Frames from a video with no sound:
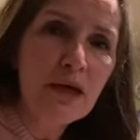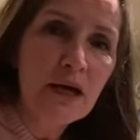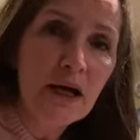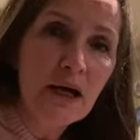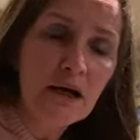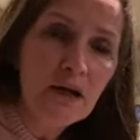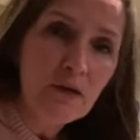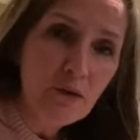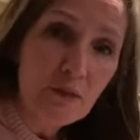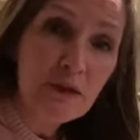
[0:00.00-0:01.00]

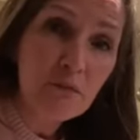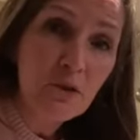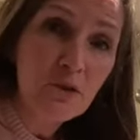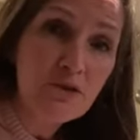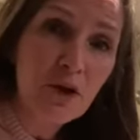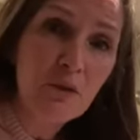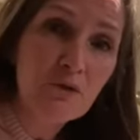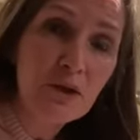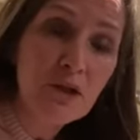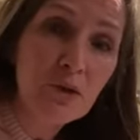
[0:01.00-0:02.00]
the mutton birders know
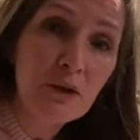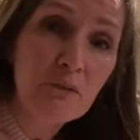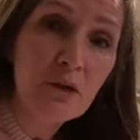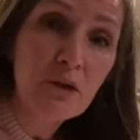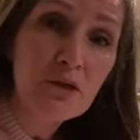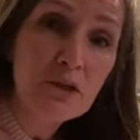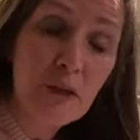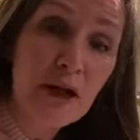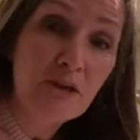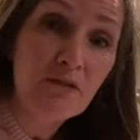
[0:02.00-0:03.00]
what they're doing, because it's
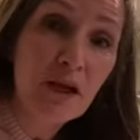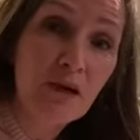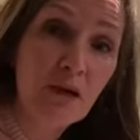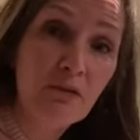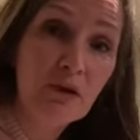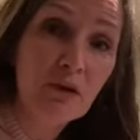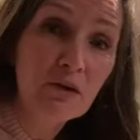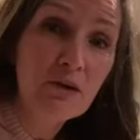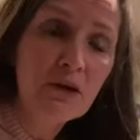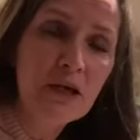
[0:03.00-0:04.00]
part of their livelihood.